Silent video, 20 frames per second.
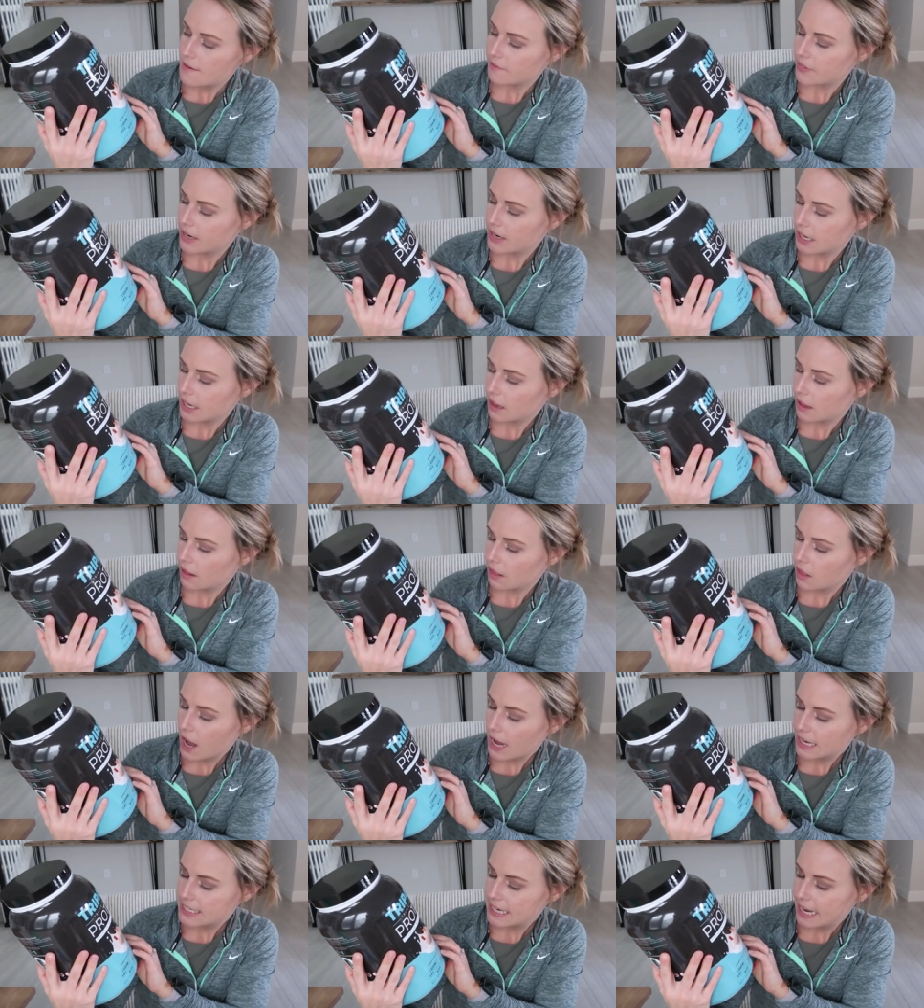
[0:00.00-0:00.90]
vanilla
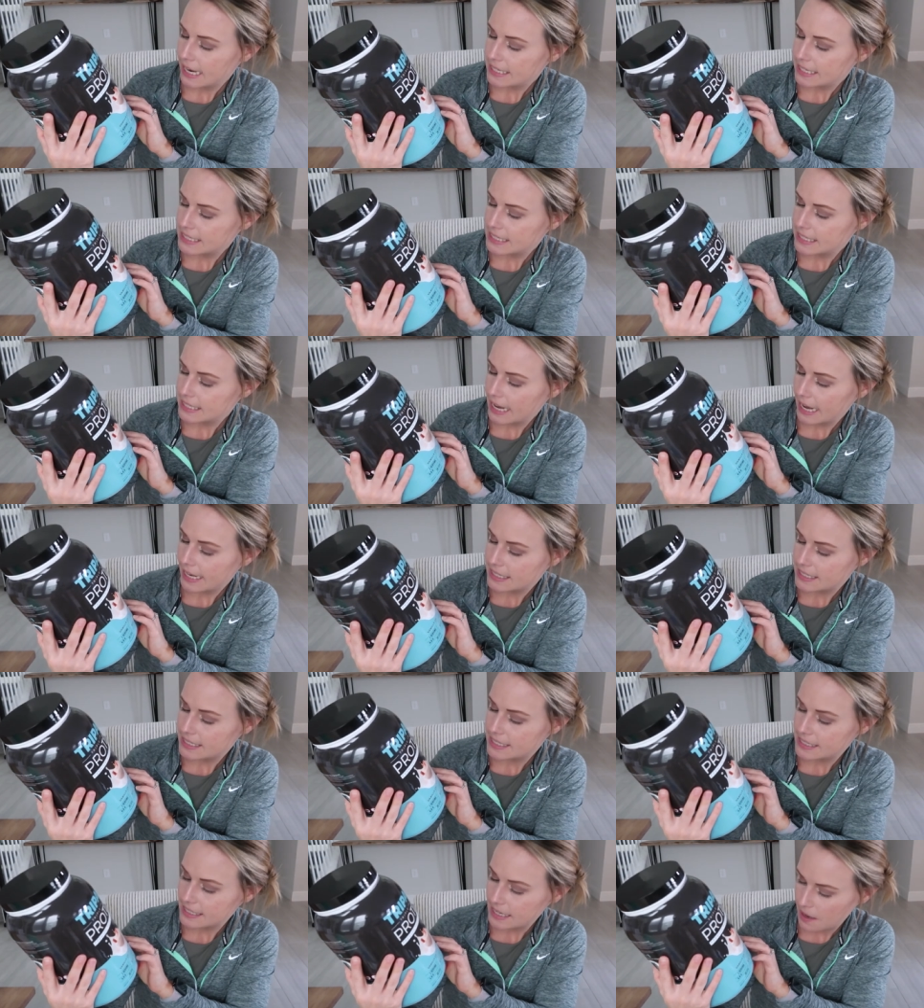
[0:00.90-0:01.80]
latte and
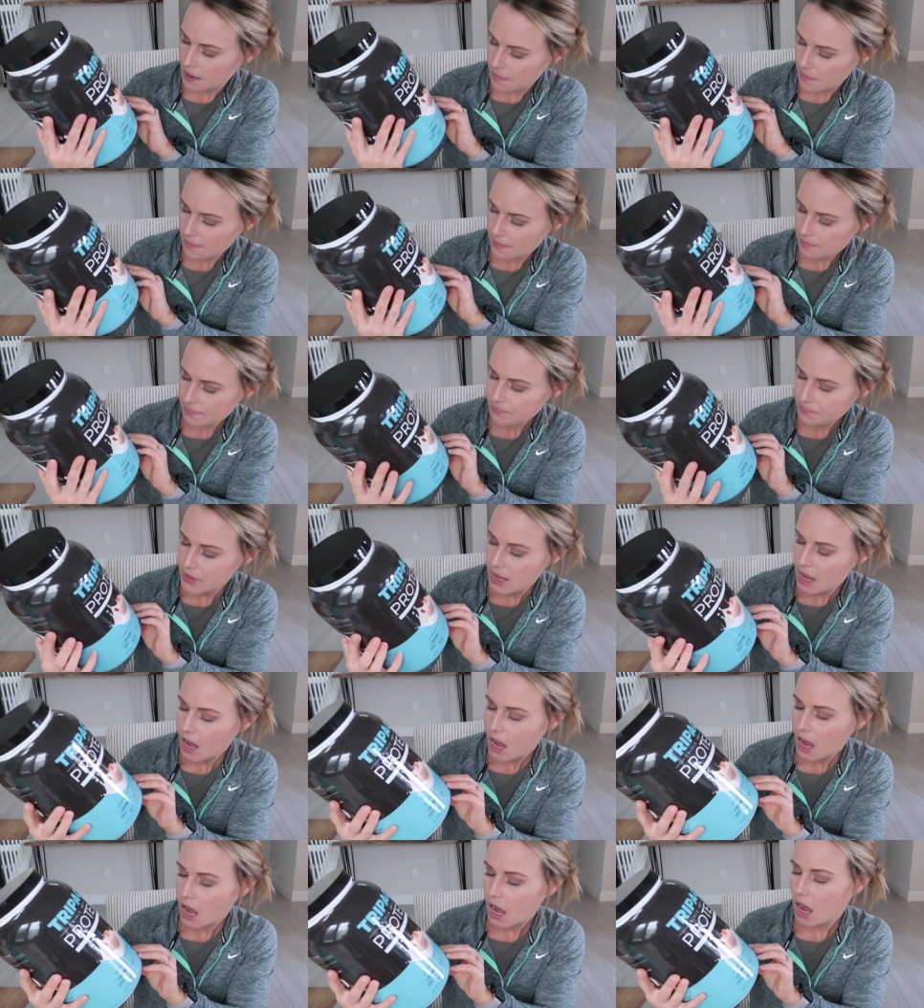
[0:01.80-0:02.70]
cinnamon,
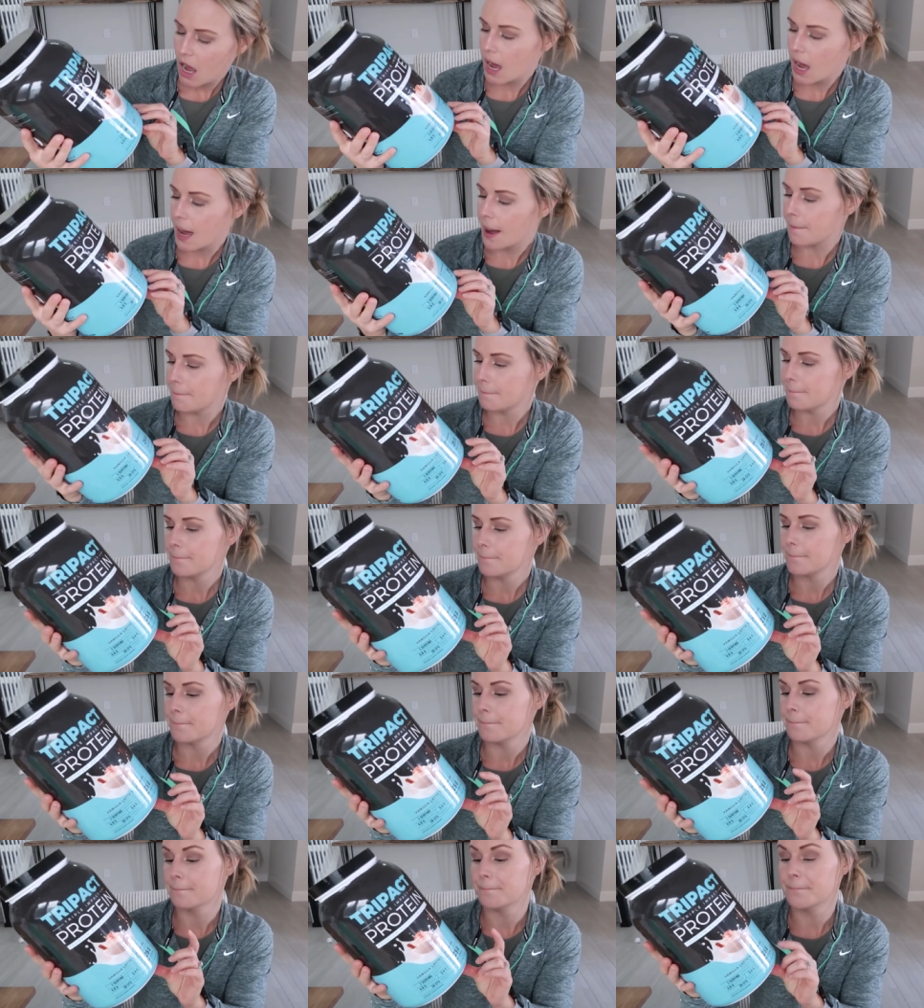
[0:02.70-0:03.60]

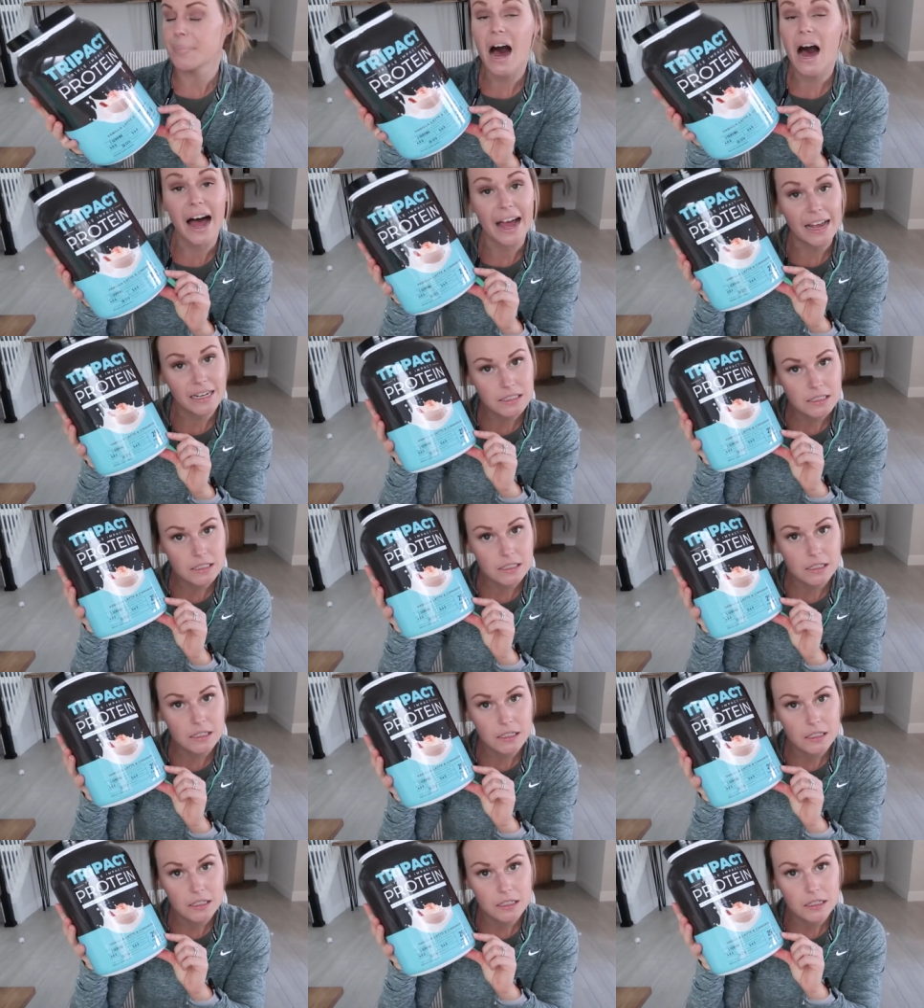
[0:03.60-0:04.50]
um, but
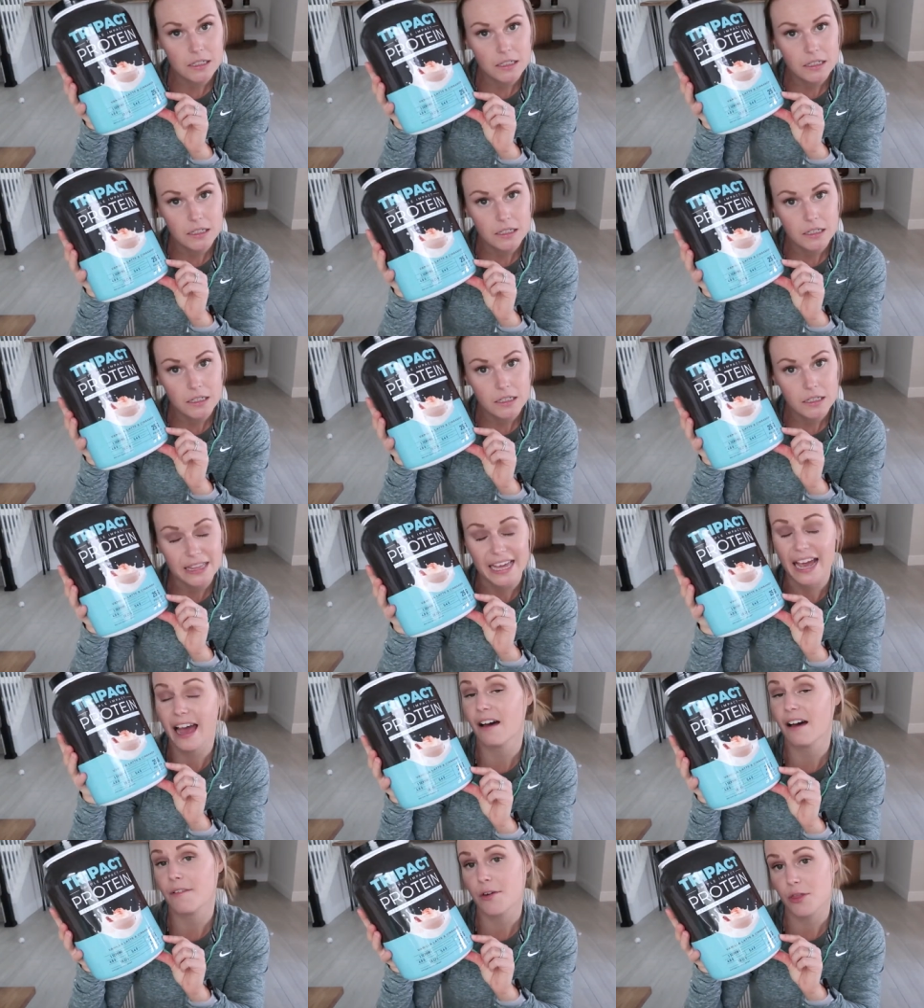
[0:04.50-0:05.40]
they
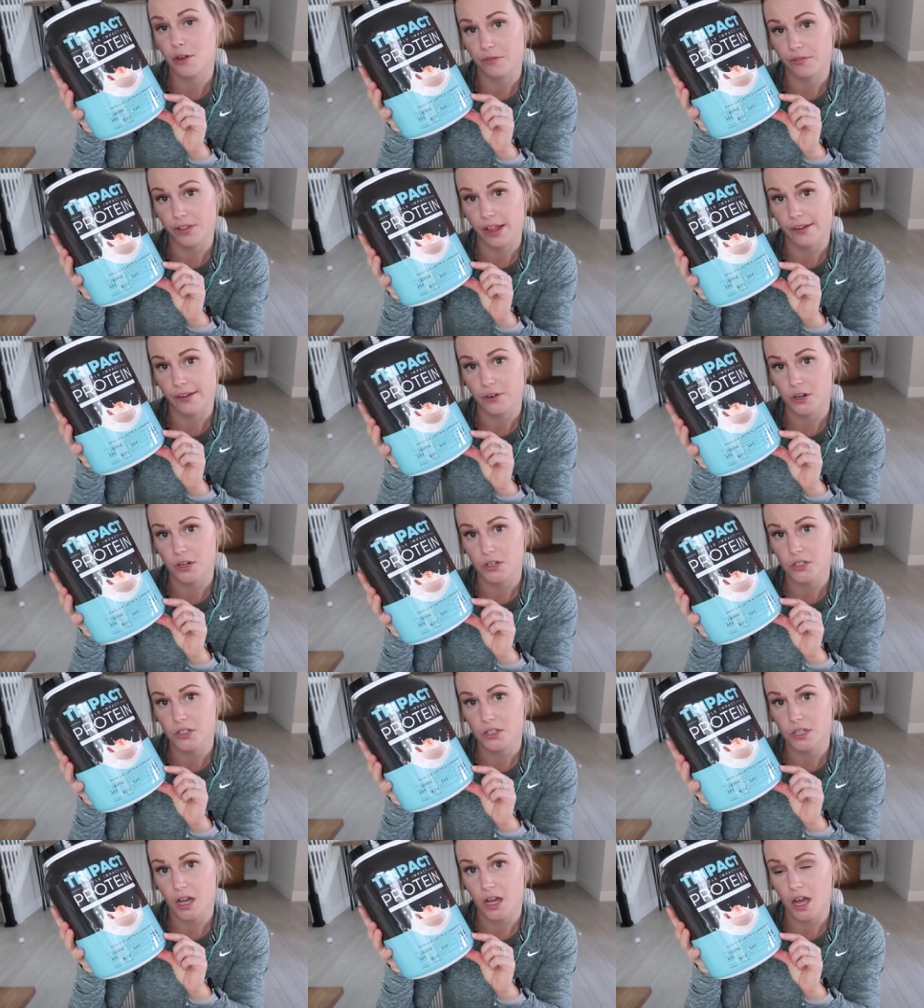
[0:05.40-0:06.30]
have other
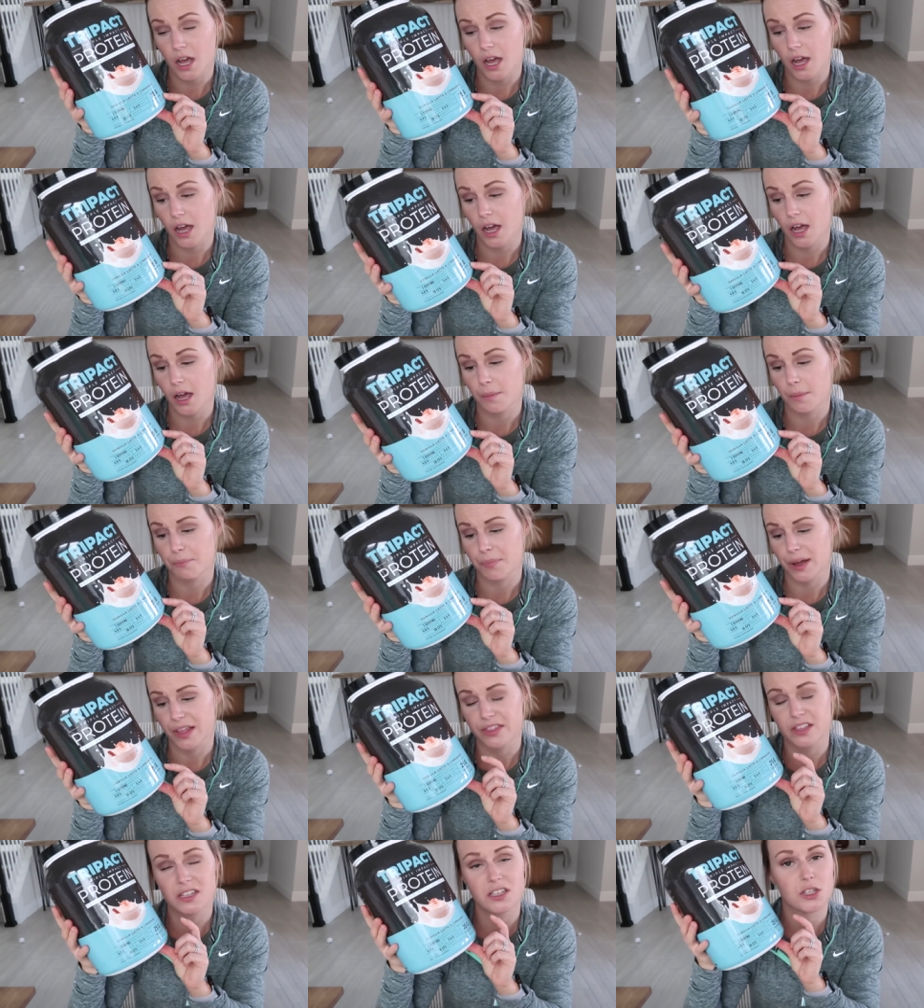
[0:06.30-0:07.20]
flavors, uh,
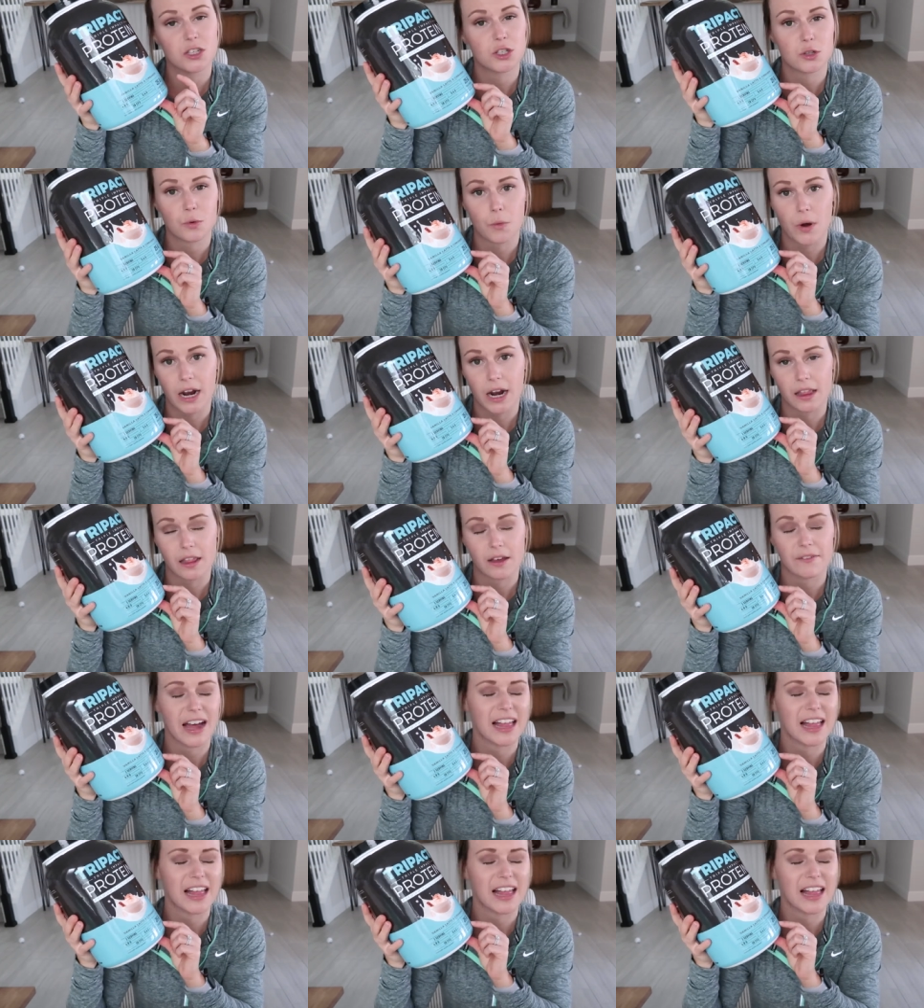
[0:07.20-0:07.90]
but this is the one I love.